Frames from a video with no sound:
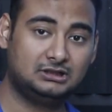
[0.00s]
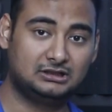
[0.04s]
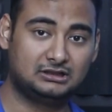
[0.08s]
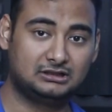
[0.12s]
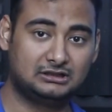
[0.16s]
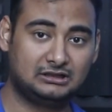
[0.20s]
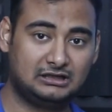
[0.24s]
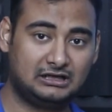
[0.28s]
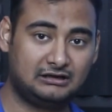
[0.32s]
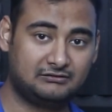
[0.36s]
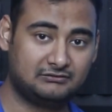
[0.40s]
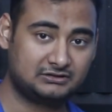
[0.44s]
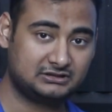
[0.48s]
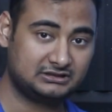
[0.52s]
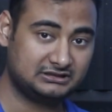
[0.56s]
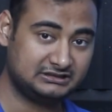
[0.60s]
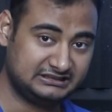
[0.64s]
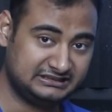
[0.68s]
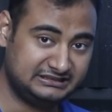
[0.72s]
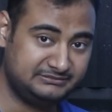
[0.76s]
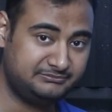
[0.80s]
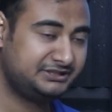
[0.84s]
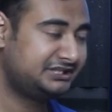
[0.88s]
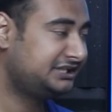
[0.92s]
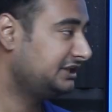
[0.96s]
our
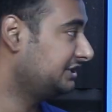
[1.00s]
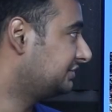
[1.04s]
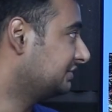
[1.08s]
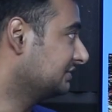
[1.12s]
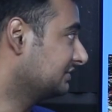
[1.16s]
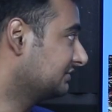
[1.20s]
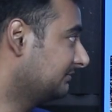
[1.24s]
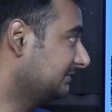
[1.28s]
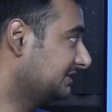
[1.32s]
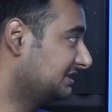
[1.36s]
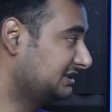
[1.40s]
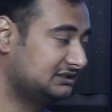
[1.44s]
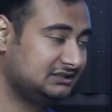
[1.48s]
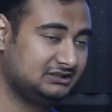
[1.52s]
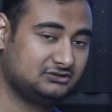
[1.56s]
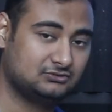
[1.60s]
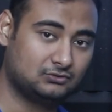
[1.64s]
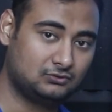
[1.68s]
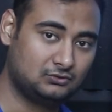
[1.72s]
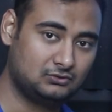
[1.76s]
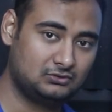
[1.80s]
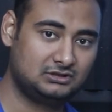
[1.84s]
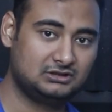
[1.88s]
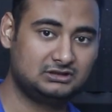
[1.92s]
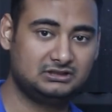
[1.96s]
limitations, basically
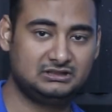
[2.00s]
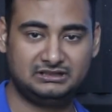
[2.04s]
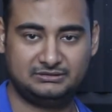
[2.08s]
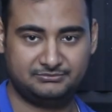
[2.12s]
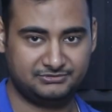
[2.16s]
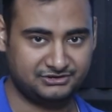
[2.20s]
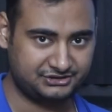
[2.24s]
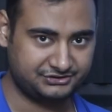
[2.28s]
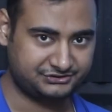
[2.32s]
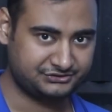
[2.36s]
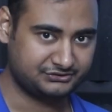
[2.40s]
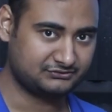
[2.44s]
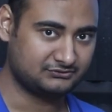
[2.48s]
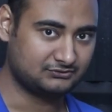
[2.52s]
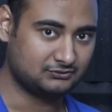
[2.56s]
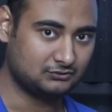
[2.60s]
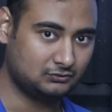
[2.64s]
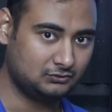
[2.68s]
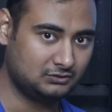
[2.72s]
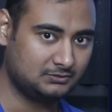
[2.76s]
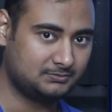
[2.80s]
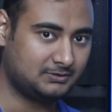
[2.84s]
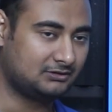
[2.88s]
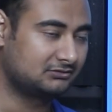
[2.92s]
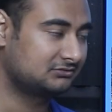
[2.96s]
old limitation of
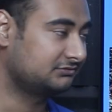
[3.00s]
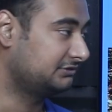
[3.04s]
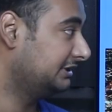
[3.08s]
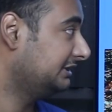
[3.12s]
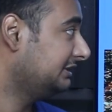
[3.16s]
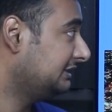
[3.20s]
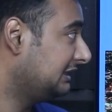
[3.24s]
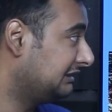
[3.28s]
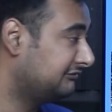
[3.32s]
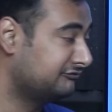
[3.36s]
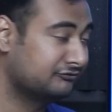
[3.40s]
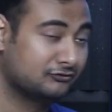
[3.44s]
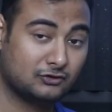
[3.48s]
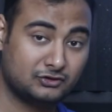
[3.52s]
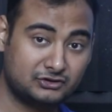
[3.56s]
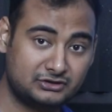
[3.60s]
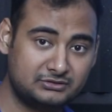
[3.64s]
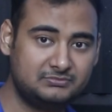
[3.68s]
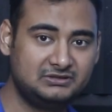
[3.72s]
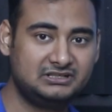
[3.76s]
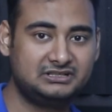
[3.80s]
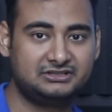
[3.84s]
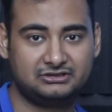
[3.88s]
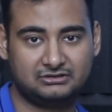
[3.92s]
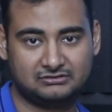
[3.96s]
old power grid and
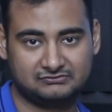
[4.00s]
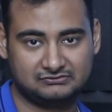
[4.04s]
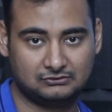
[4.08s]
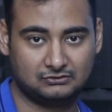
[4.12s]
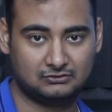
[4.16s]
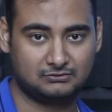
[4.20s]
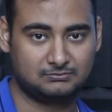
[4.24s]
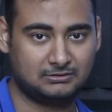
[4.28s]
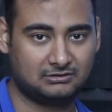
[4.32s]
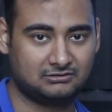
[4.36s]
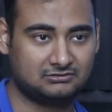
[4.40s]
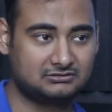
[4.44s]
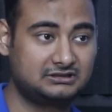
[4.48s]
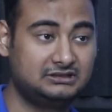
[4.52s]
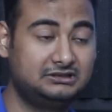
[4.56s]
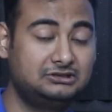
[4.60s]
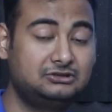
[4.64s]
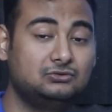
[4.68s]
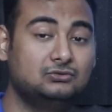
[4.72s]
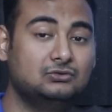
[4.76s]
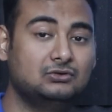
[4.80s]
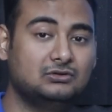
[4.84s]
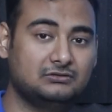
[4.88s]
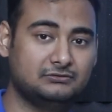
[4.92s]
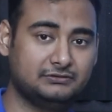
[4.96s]
vulnerability of old power
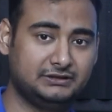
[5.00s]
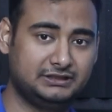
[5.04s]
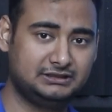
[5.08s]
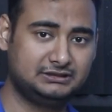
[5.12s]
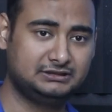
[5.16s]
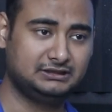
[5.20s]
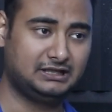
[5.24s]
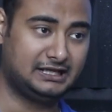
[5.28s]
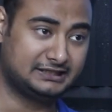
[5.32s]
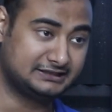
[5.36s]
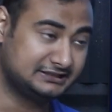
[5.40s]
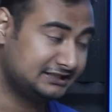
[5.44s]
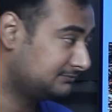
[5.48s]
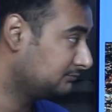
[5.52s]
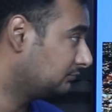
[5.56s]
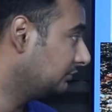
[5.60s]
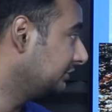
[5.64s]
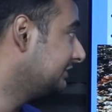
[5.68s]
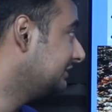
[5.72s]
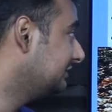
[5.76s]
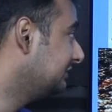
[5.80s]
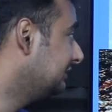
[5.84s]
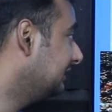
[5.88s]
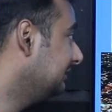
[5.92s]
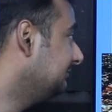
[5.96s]
grid, to go away. At that
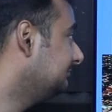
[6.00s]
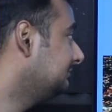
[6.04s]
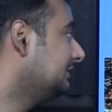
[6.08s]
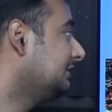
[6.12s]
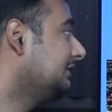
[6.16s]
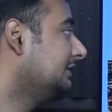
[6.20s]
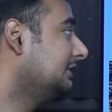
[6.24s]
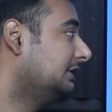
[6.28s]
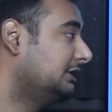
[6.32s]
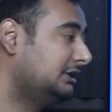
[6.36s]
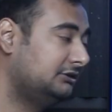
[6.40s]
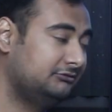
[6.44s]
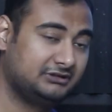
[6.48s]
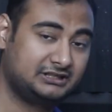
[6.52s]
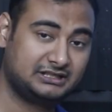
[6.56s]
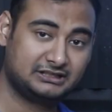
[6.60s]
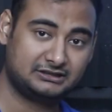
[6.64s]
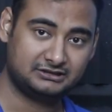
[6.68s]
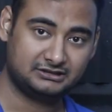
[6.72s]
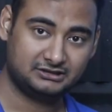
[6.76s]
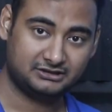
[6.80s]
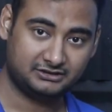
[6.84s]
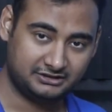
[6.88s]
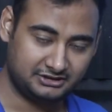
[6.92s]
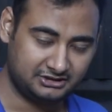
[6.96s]
point in time, we
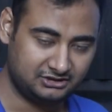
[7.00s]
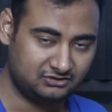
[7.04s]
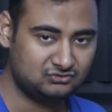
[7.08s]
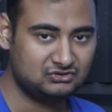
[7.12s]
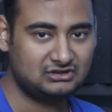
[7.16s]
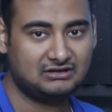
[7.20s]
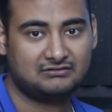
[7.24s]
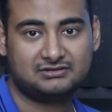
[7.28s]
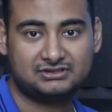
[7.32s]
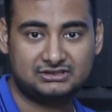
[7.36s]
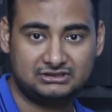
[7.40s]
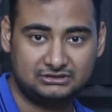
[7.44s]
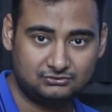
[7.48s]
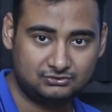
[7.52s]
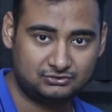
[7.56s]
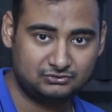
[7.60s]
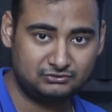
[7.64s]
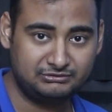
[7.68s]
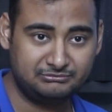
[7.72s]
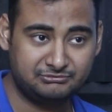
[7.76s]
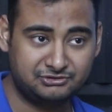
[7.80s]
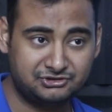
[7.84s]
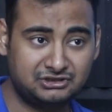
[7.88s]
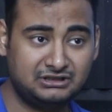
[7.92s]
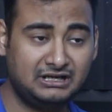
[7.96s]
can reduce our
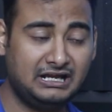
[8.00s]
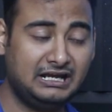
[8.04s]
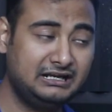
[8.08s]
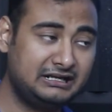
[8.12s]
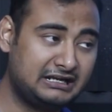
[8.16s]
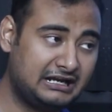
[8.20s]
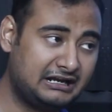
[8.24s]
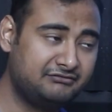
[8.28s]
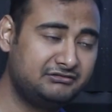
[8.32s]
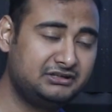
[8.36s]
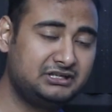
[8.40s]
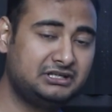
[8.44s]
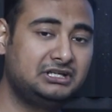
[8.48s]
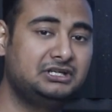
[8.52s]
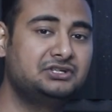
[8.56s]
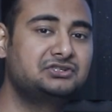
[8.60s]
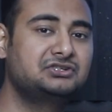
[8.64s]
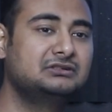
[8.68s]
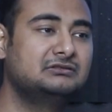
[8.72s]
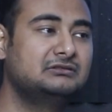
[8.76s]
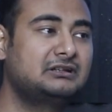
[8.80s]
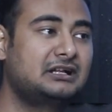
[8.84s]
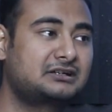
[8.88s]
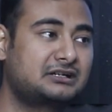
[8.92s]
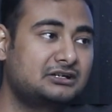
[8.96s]
CO2 emission and have a
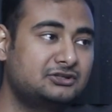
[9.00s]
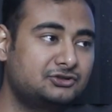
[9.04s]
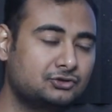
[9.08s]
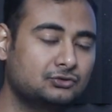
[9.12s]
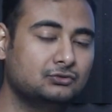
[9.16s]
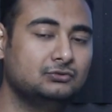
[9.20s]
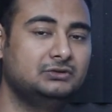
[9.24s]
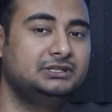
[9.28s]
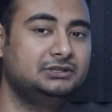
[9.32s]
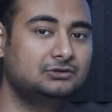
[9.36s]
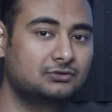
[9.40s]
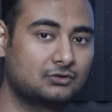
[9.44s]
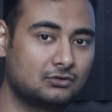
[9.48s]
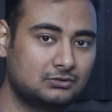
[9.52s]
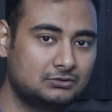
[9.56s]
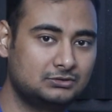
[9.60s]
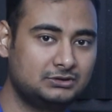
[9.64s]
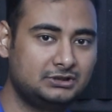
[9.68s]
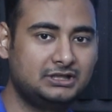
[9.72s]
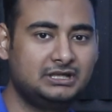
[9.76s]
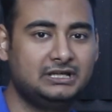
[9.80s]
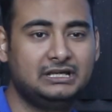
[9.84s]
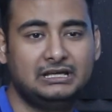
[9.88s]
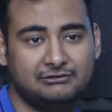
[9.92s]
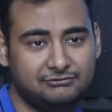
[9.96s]
nation that can truly grow.
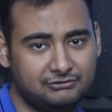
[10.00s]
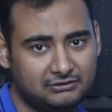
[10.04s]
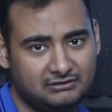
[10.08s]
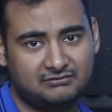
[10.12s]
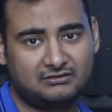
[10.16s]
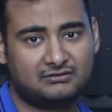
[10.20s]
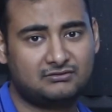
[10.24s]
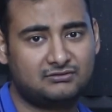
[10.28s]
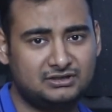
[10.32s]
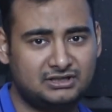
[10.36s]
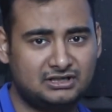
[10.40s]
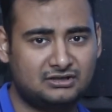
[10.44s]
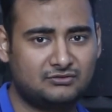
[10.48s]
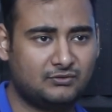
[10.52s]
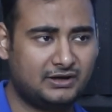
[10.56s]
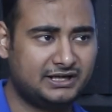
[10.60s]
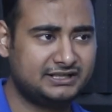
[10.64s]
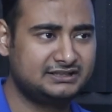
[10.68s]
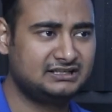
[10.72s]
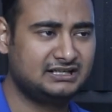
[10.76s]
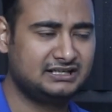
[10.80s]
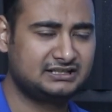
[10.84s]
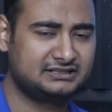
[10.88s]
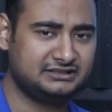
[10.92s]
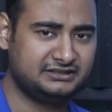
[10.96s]
If you ever wondered
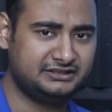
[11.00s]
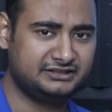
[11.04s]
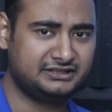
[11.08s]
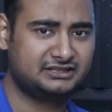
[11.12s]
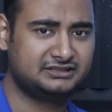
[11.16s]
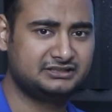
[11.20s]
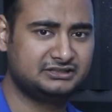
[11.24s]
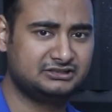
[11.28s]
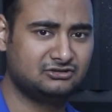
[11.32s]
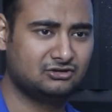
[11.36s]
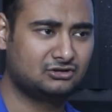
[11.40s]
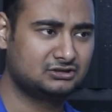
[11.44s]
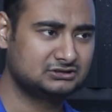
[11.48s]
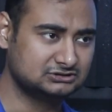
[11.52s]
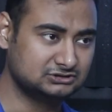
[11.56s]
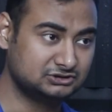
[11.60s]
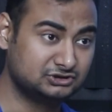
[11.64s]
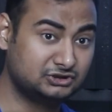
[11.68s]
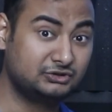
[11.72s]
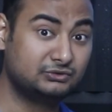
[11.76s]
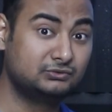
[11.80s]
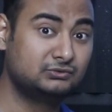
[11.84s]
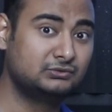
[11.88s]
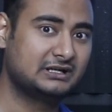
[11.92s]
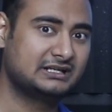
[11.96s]
why the heck India did
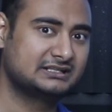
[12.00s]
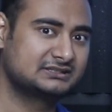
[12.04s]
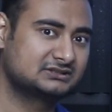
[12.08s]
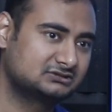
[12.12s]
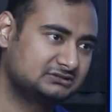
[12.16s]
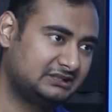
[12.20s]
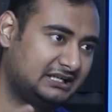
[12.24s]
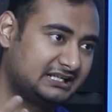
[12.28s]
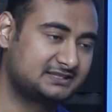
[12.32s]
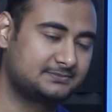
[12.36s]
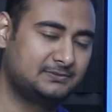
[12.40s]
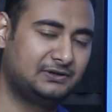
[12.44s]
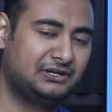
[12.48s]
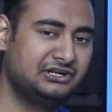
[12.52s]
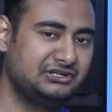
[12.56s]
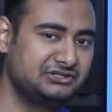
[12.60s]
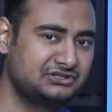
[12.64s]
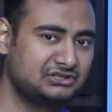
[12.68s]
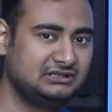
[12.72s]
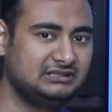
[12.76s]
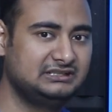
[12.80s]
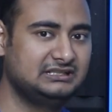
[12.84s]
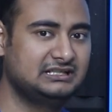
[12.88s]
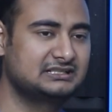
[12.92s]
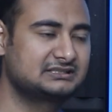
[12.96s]
not grow as
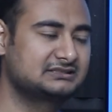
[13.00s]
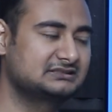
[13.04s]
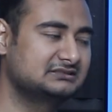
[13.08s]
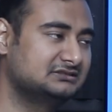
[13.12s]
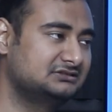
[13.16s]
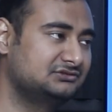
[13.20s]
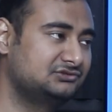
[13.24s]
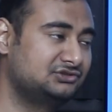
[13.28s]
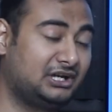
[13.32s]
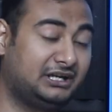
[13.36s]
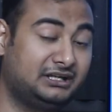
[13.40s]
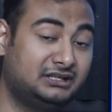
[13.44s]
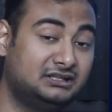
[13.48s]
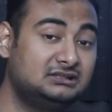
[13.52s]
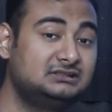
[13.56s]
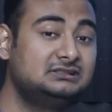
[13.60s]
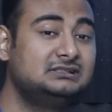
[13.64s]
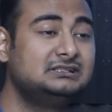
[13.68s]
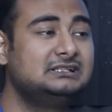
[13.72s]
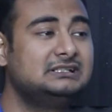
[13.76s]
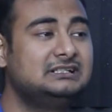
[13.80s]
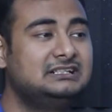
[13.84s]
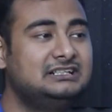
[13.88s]
exponentially as China,